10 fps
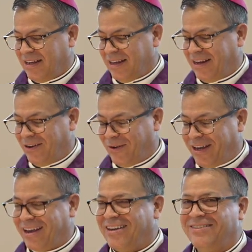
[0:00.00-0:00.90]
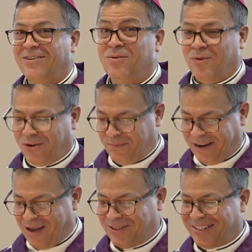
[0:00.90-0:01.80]
Anyway, I can tell you more,
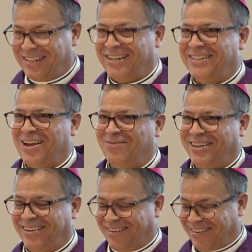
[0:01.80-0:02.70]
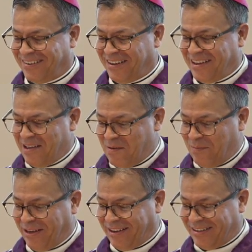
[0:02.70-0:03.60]
but I'm just going to stop here
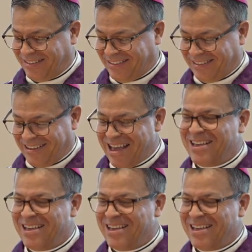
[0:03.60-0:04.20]
because